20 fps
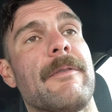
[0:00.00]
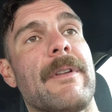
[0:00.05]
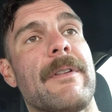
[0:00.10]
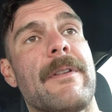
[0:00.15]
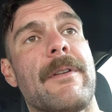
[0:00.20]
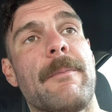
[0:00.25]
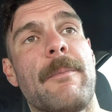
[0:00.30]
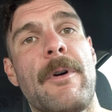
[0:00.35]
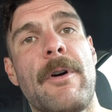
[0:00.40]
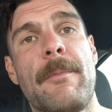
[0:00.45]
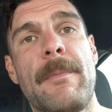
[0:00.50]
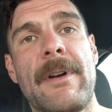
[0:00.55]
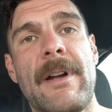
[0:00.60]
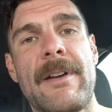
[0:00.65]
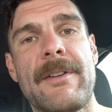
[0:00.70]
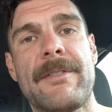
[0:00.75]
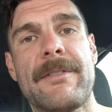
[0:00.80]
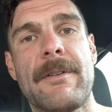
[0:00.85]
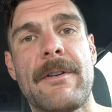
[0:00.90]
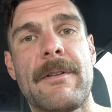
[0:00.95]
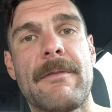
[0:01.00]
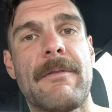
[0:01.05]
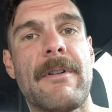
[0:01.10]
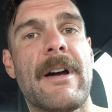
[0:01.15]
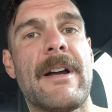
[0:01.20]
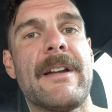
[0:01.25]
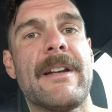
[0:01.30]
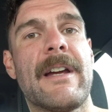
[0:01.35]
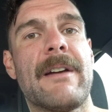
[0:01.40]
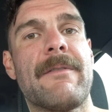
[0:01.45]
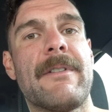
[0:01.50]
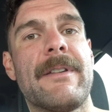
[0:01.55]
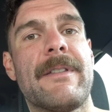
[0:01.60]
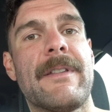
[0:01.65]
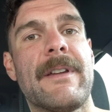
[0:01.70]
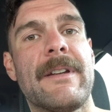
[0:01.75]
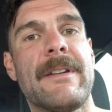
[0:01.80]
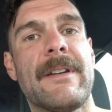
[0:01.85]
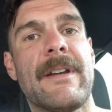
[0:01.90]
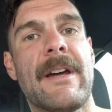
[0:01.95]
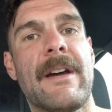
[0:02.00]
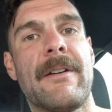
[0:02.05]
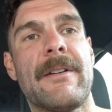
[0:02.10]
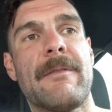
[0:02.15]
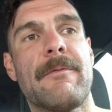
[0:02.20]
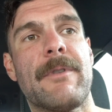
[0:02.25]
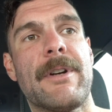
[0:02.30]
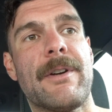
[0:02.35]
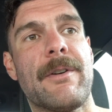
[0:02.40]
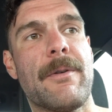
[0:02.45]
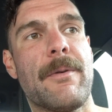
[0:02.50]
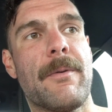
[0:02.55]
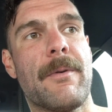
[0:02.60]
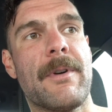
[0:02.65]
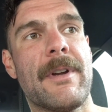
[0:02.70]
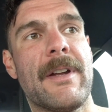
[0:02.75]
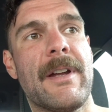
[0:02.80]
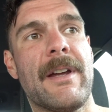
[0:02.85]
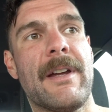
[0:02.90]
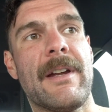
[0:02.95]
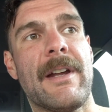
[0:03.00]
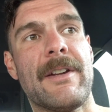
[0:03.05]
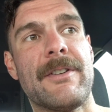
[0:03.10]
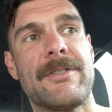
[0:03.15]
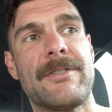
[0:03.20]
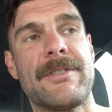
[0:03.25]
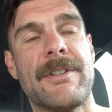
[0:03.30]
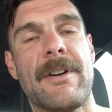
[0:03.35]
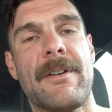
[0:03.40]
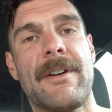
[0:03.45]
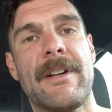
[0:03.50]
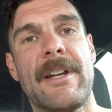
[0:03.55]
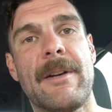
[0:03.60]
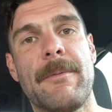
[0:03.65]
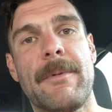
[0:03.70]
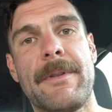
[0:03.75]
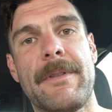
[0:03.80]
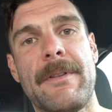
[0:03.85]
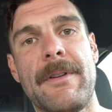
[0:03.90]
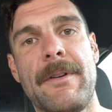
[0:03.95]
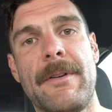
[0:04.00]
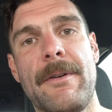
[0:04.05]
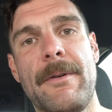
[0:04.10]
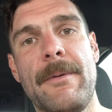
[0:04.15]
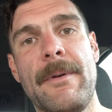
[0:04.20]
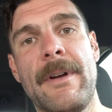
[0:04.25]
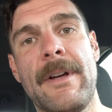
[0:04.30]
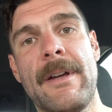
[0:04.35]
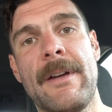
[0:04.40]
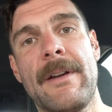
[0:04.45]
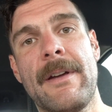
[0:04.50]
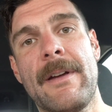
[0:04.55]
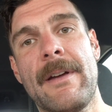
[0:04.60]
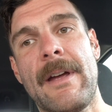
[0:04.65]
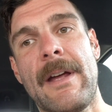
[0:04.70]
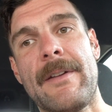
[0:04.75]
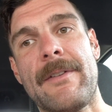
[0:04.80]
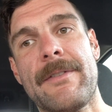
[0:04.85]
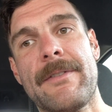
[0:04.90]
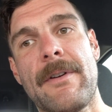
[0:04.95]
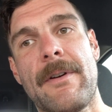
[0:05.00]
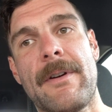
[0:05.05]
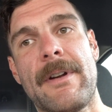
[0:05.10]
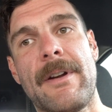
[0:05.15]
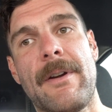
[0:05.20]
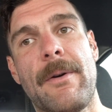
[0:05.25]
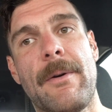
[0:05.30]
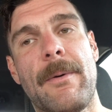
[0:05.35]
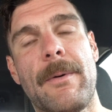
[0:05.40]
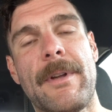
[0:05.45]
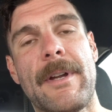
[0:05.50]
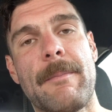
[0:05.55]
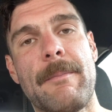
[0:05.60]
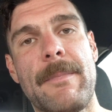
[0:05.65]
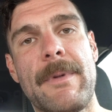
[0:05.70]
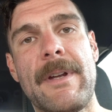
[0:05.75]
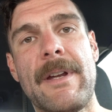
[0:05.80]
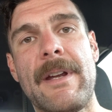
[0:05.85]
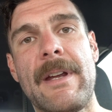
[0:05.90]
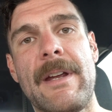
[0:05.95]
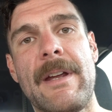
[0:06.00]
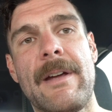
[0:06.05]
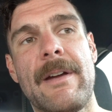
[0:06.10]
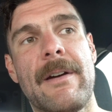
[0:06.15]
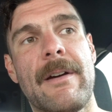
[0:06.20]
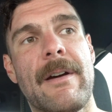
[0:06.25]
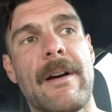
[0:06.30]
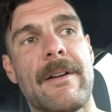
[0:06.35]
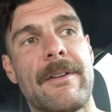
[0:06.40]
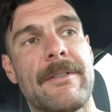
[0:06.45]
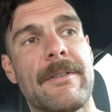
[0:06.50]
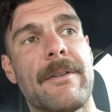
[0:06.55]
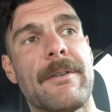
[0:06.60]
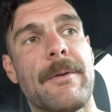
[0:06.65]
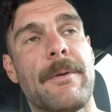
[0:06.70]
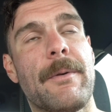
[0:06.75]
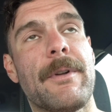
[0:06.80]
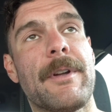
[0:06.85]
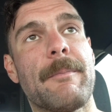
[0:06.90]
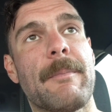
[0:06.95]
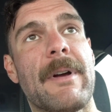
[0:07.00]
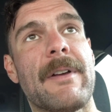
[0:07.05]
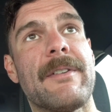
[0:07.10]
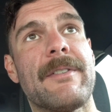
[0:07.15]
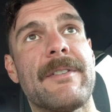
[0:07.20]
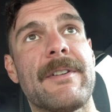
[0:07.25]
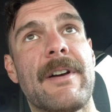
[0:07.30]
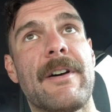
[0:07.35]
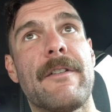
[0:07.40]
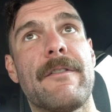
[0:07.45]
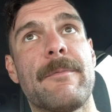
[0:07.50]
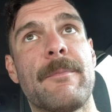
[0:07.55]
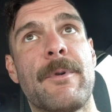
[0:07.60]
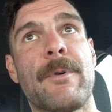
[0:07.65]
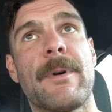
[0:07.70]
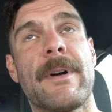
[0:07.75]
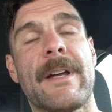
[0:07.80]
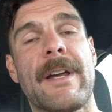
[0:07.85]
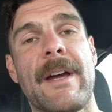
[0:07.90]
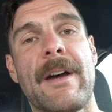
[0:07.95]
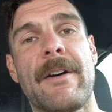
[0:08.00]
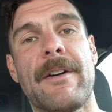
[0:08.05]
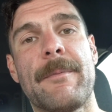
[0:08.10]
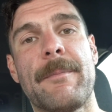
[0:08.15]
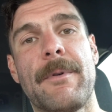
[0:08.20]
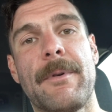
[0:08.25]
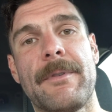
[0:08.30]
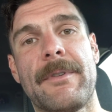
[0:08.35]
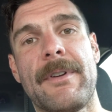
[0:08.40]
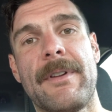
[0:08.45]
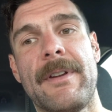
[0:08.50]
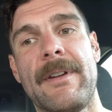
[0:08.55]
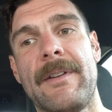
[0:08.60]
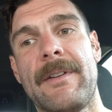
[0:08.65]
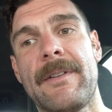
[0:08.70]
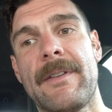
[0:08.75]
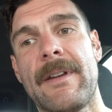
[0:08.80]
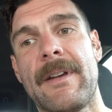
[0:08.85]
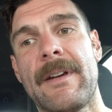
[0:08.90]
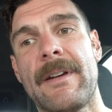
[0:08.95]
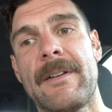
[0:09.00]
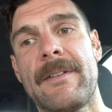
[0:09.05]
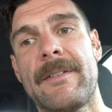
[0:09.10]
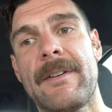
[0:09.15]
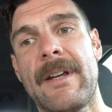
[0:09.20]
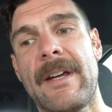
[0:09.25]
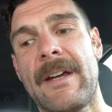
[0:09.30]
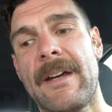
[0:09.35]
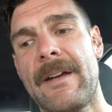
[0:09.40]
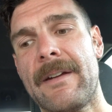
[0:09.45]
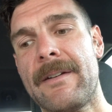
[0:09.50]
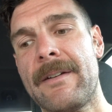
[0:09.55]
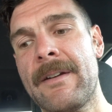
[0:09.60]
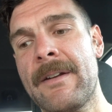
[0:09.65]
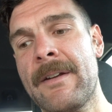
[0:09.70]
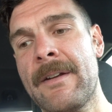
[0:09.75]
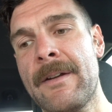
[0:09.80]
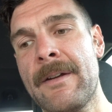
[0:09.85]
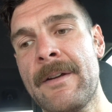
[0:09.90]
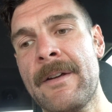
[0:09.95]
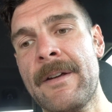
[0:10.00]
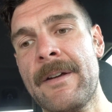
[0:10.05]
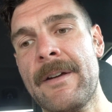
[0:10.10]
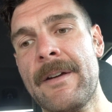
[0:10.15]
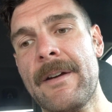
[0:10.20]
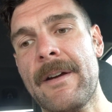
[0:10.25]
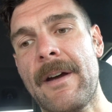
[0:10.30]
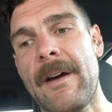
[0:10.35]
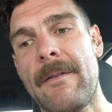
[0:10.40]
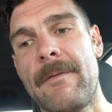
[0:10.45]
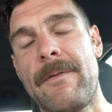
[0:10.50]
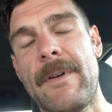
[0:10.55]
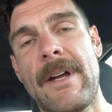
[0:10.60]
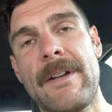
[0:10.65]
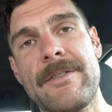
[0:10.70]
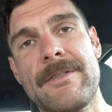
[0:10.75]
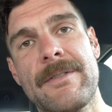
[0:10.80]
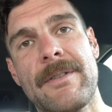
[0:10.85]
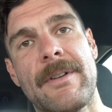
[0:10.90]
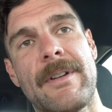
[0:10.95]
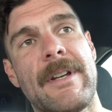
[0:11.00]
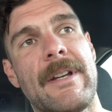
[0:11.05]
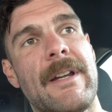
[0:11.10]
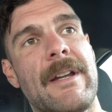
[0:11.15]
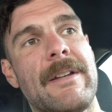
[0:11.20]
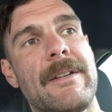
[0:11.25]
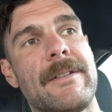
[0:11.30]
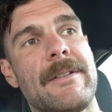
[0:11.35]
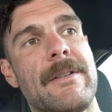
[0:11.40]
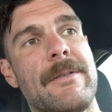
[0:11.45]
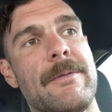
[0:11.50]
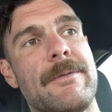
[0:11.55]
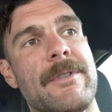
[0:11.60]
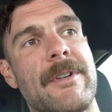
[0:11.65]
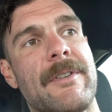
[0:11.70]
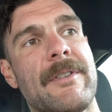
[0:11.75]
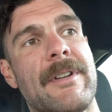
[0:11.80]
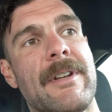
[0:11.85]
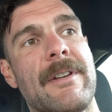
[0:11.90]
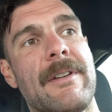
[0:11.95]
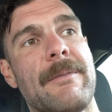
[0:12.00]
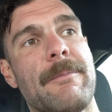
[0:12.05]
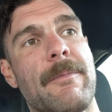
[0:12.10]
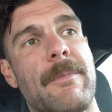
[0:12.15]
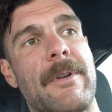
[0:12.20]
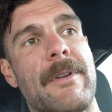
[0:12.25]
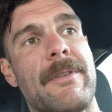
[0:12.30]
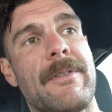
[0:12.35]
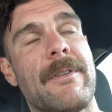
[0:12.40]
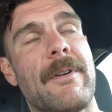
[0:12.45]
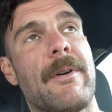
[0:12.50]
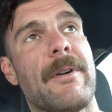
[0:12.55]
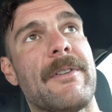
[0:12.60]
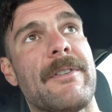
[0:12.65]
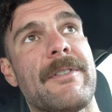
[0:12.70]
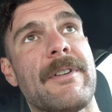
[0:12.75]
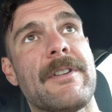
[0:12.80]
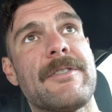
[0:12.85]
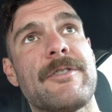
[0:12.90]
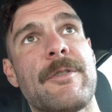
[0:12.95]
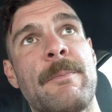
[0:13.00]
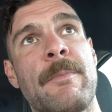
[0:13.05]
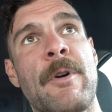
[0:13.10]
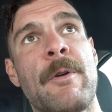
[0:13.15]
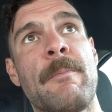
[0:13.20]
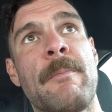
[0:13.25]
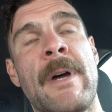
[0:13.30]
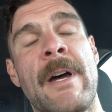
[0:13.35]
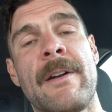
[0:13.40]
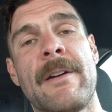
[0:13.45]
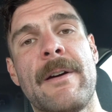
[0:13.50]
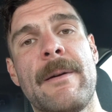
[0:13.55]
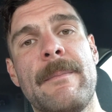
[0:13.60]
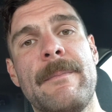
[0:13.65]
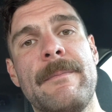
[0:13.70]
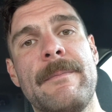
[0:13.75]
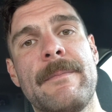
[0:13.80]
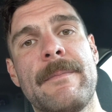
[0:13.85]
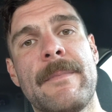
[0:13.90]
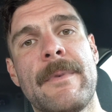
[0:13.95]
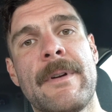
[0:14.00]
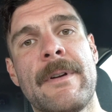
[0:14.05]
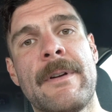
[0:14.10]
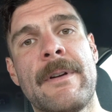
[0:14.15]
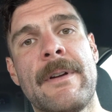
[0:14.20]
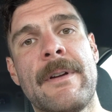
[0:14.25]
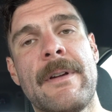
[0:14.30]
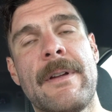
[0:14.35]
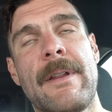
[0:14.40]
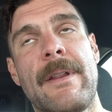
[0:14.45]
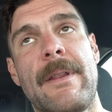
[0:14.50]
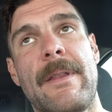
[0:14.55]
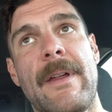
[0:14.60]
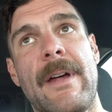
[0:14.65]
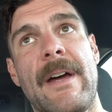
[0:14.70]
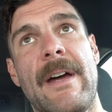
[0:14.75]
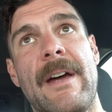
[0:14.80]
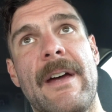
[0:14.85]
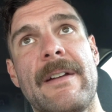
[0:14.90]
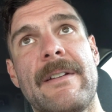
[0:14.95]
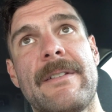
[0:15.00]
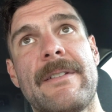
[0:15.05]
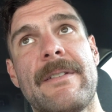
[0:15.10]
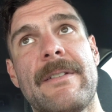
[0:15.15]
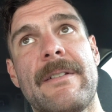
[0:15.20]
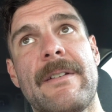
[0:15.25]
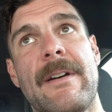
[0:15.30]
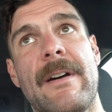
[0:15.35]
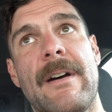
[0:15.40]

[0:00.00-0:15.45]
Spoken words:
the moment I started writing everything down and recording it and sharing it with you, I started holding myself more accountable to these things. And eventually you just get on such a momentum that